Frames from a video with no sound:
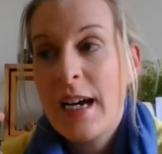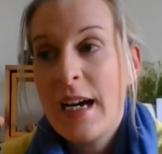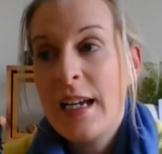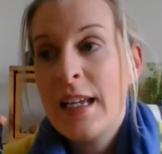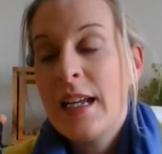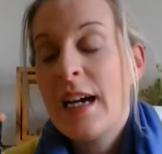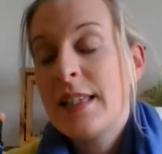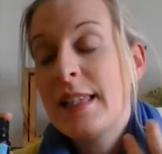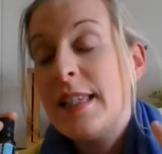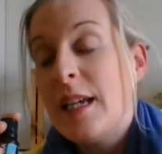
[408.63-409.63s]

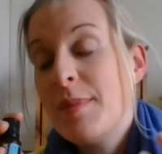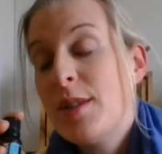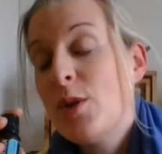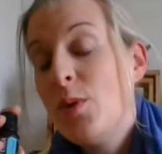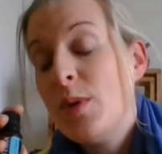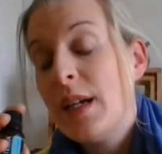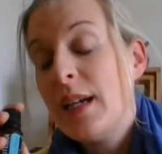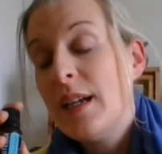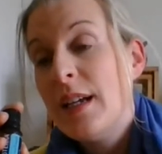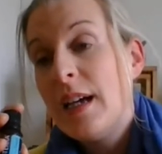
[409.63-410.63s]
has the same
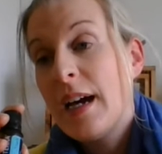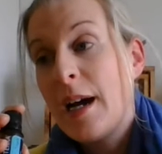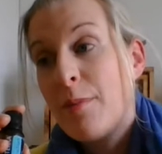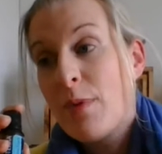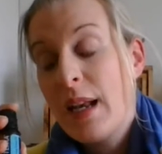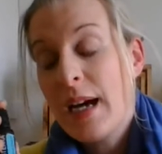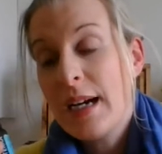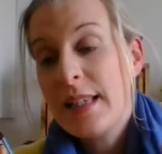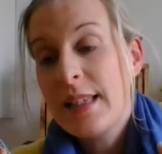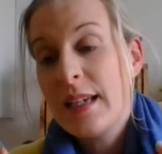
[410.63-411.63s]
soothing,
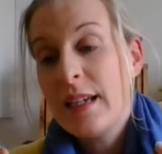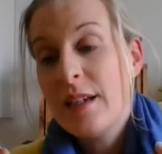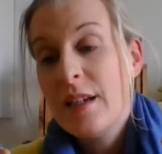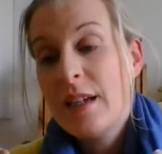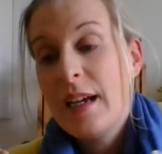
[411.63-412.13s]
relaxing